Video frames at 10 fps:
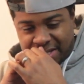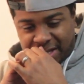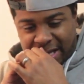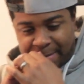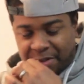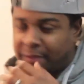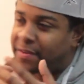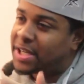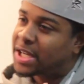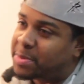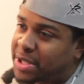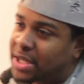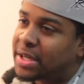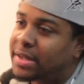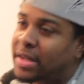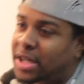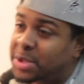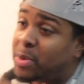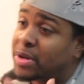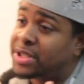did a lot of music for ESPN and
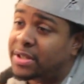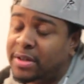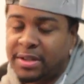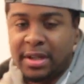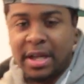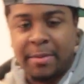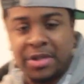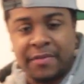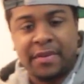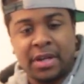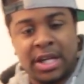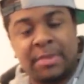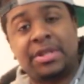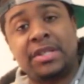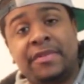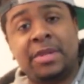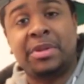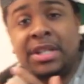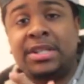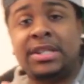Sports Center. I did a lot of music for MTV,
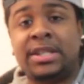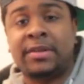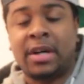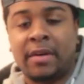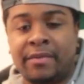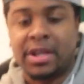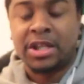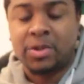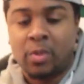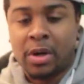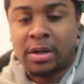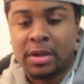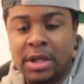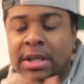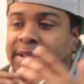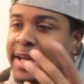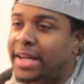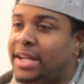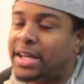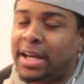BT, VH1,
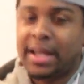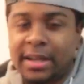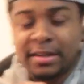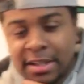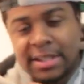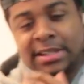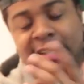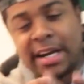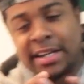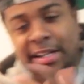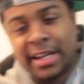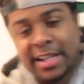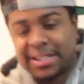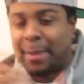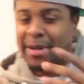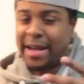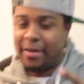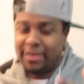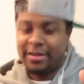Danny DeCane, Donnie Kling is coming now.